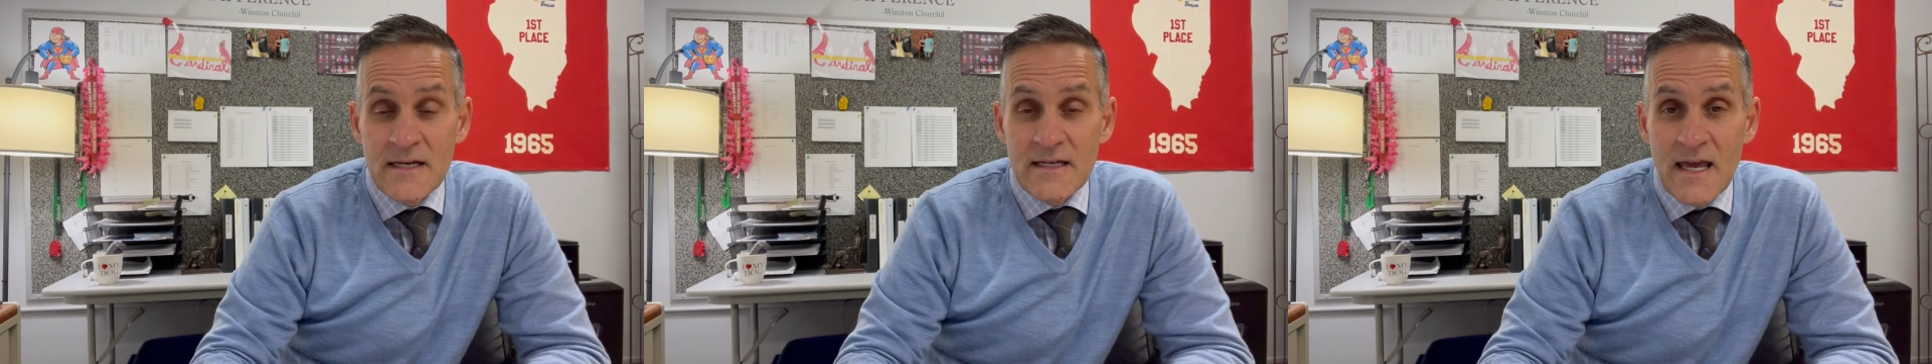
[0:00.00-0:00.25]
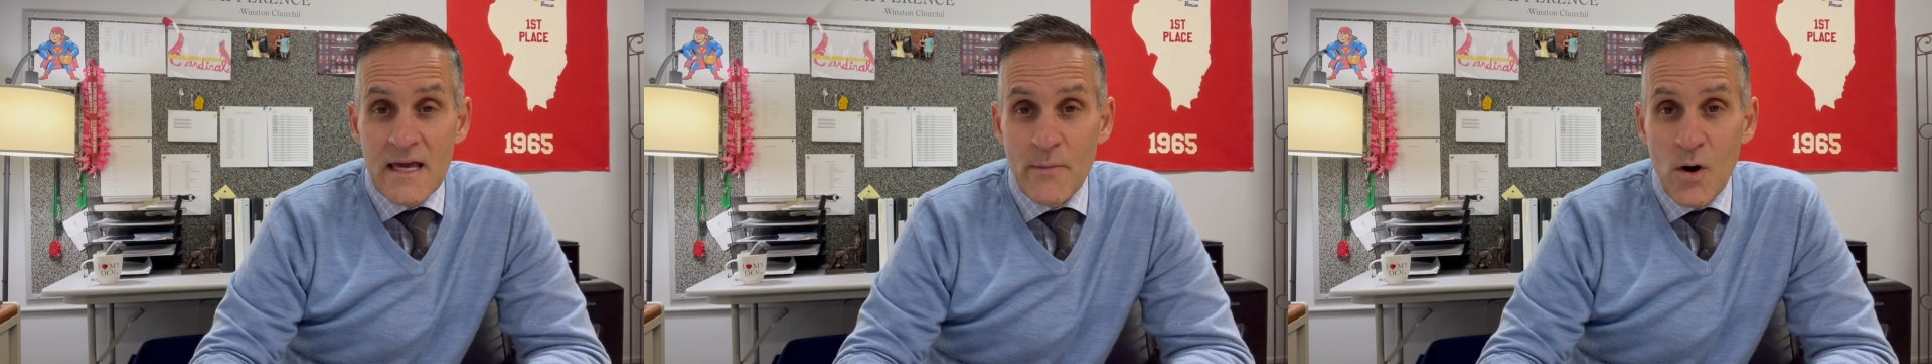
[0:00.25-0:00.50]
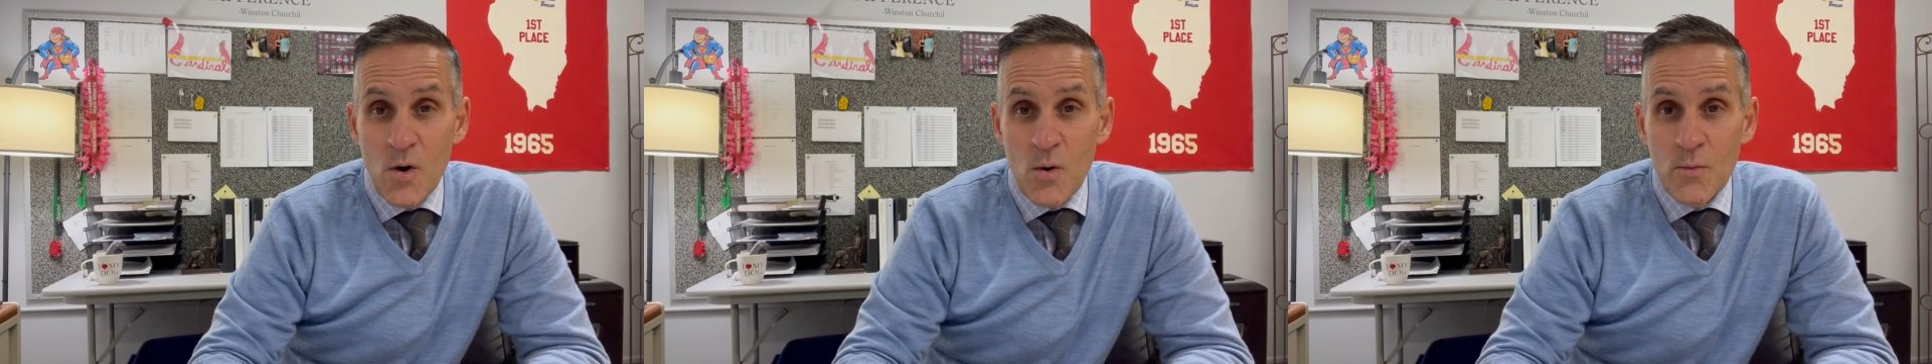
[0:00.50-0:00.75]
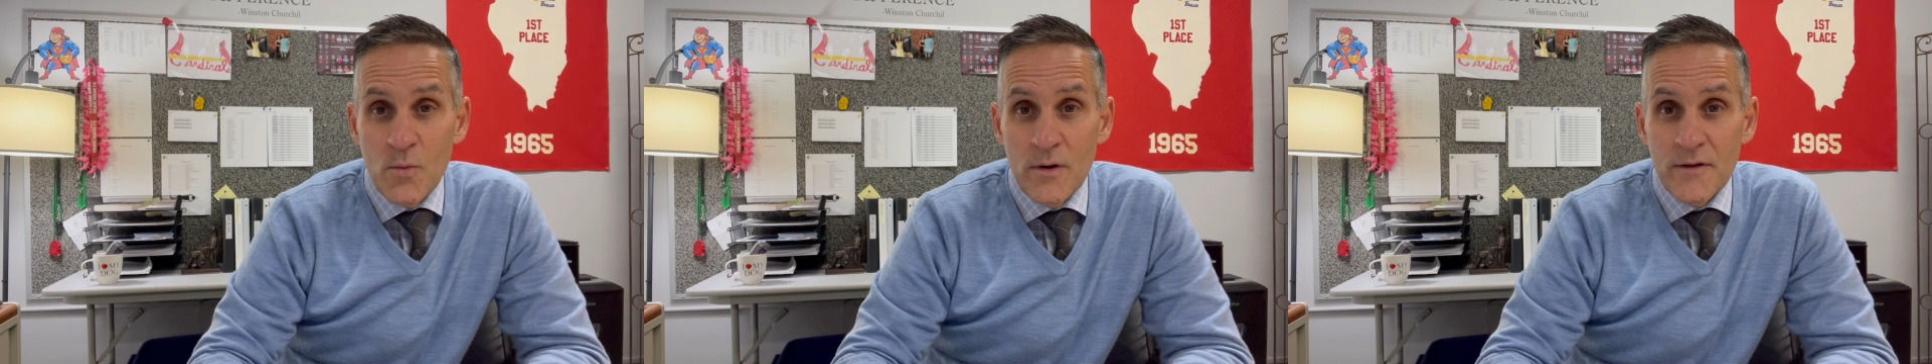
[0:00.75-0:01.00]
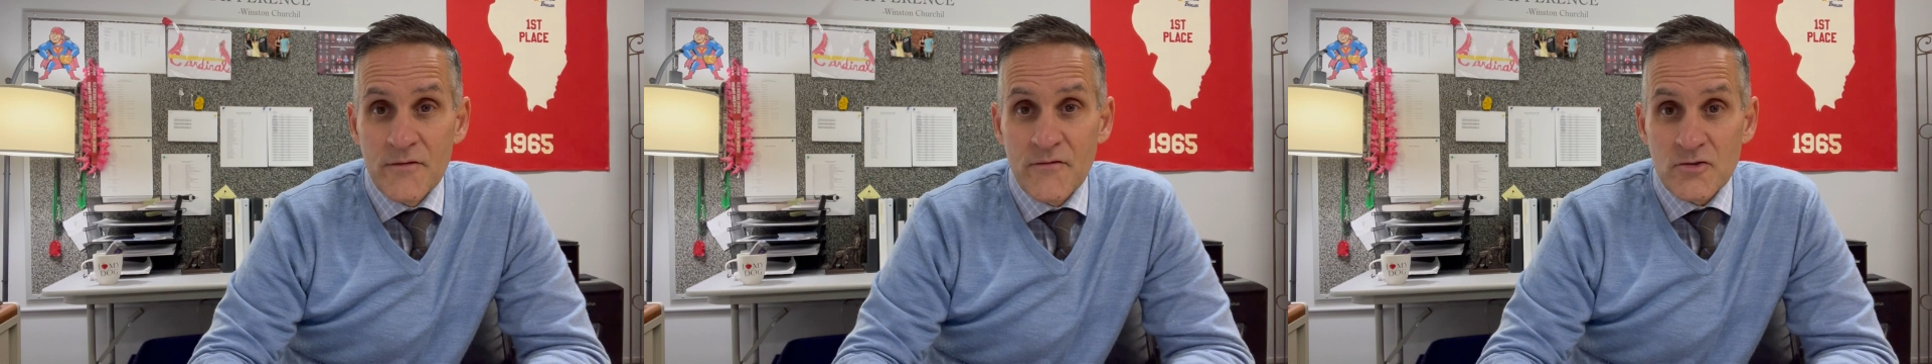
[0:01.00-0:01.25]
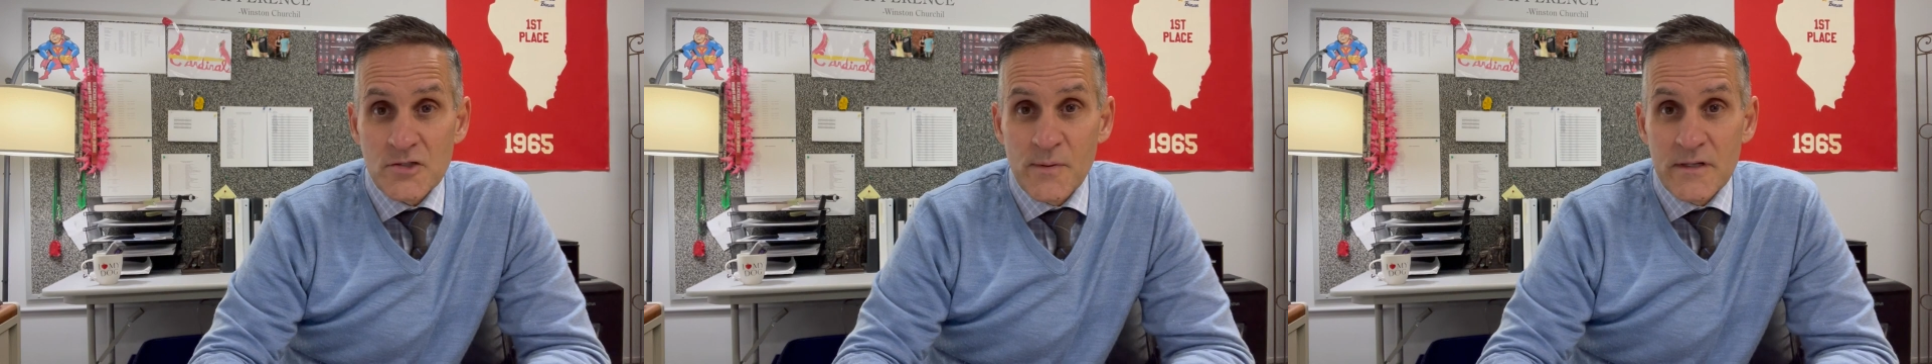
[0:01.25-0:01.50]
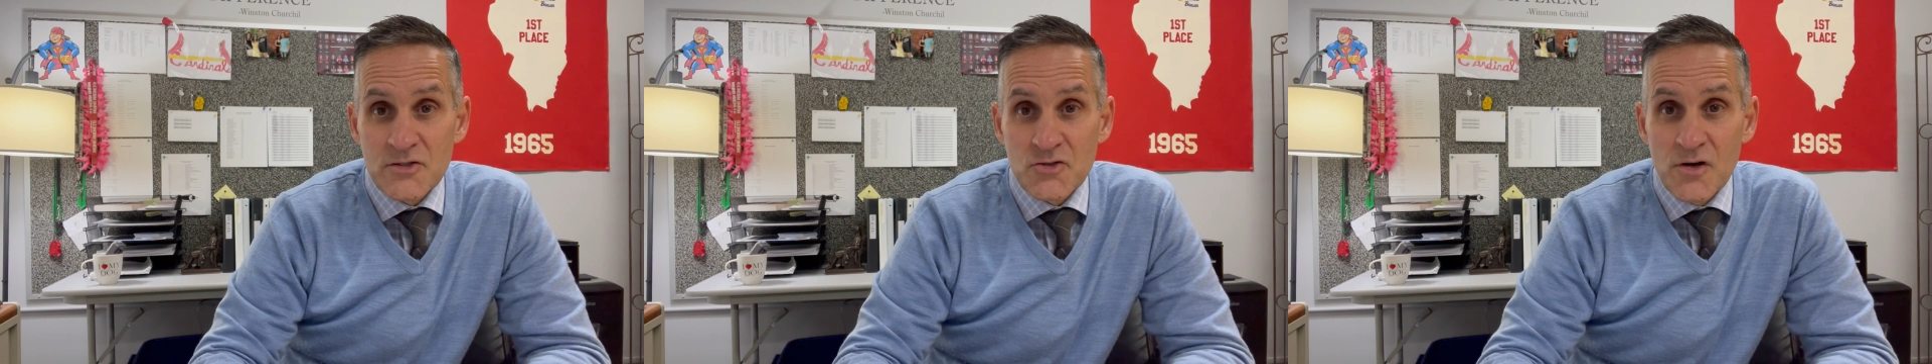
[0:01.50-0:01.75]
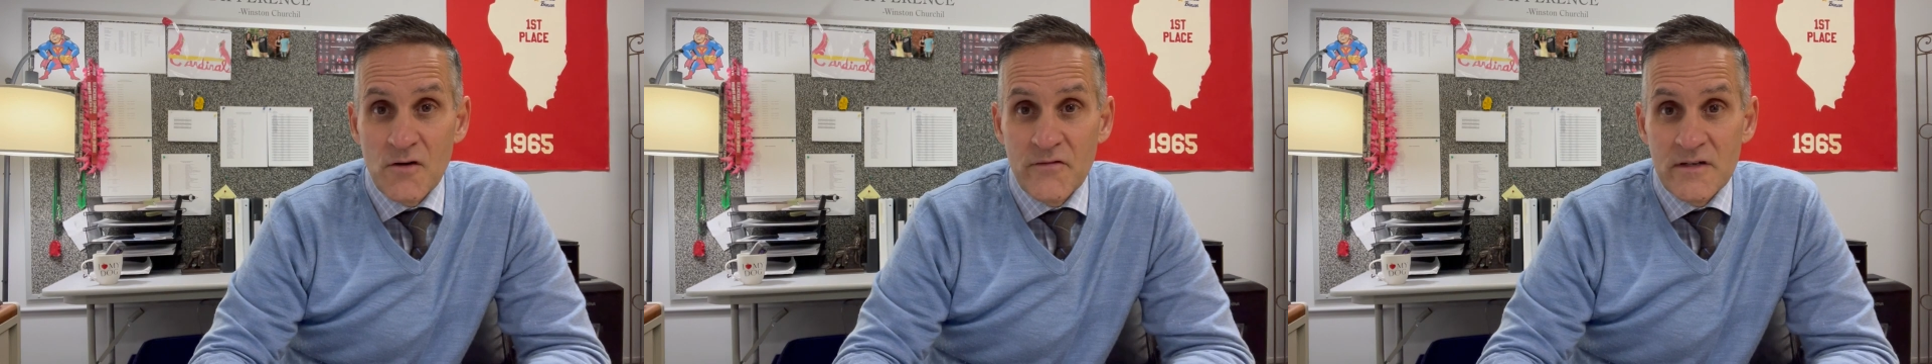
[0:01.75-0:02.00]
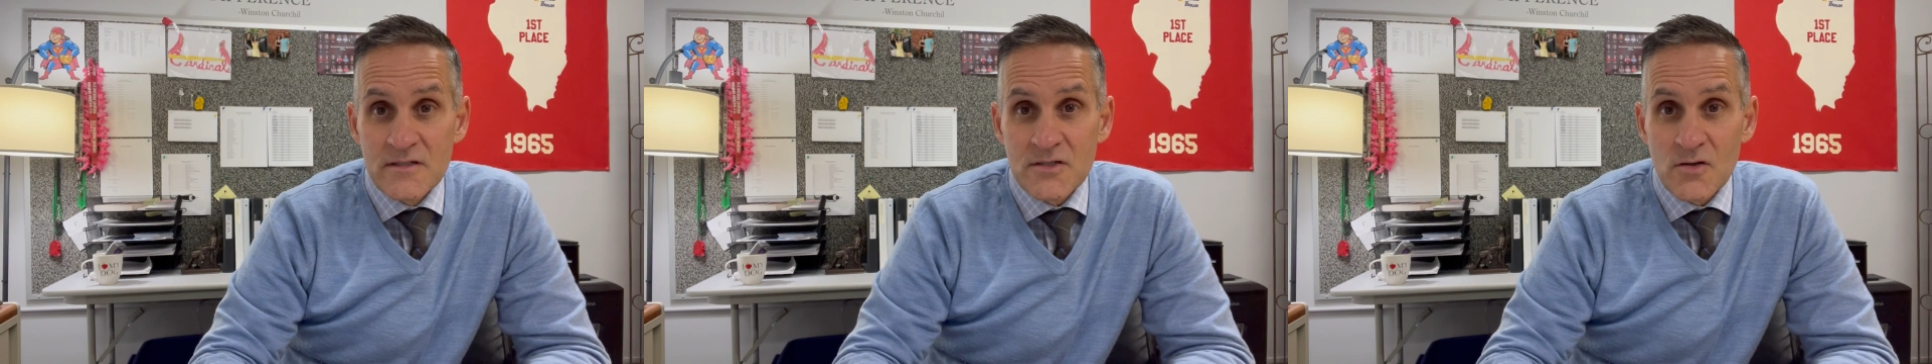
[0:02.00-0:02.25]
came home with first place trophies.